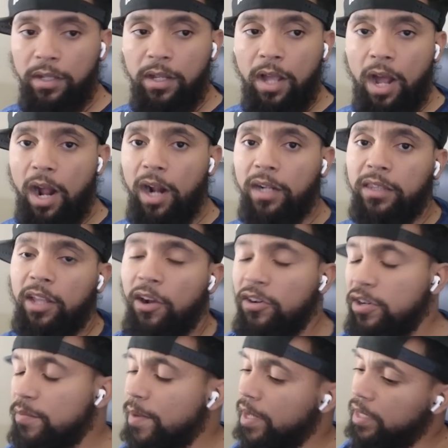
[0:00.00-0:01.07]
Alright,
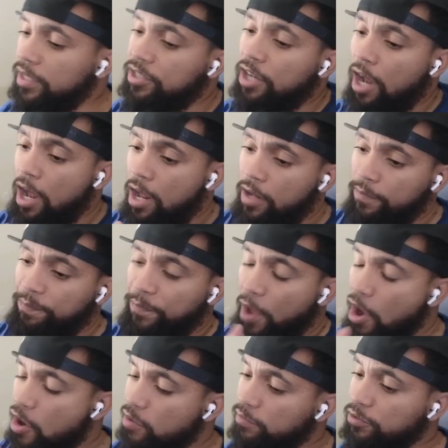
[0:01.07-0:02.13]
30 minutes, y'all.
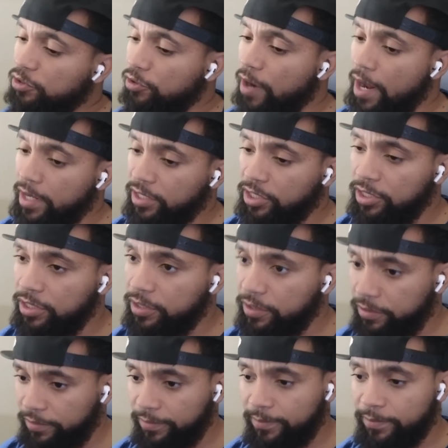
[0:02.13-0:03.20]
Home stretch.
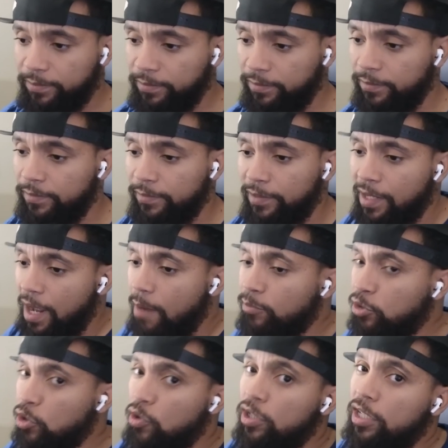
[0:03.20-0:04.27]
I'm
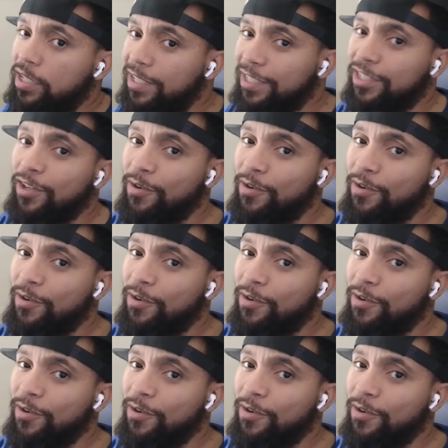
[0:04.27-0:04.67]
doing good so